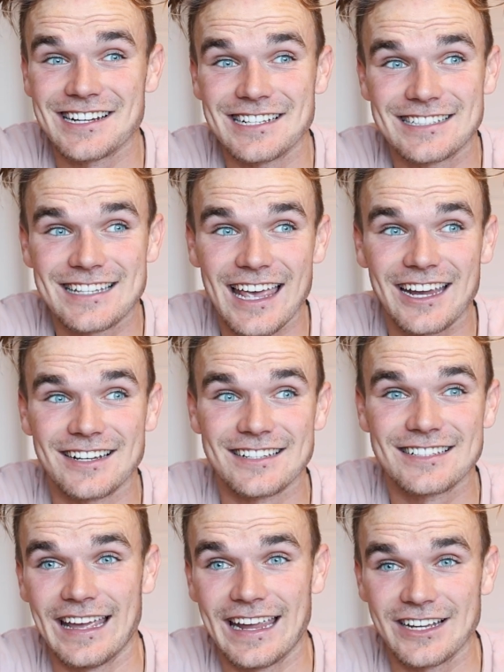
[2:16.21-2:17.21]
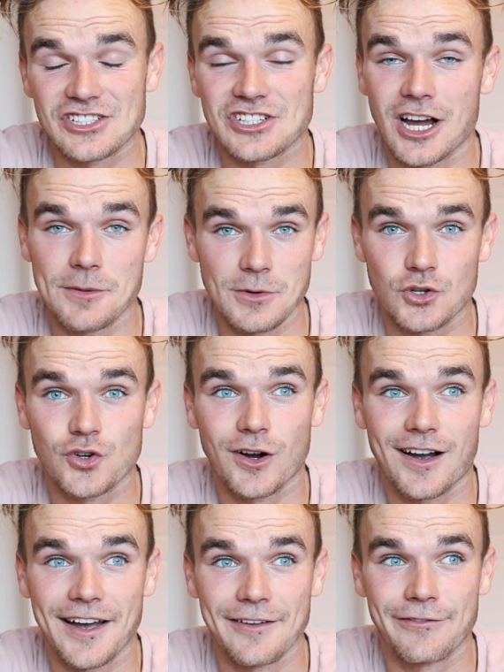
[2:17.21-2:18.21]
30 seconds each time you
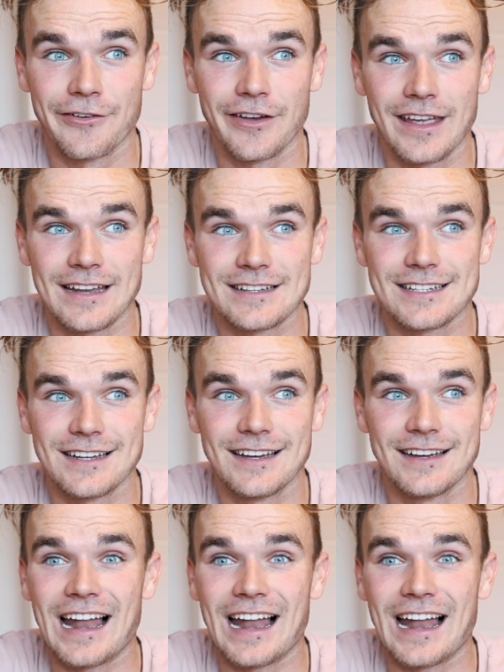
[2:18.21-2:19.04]
try for it to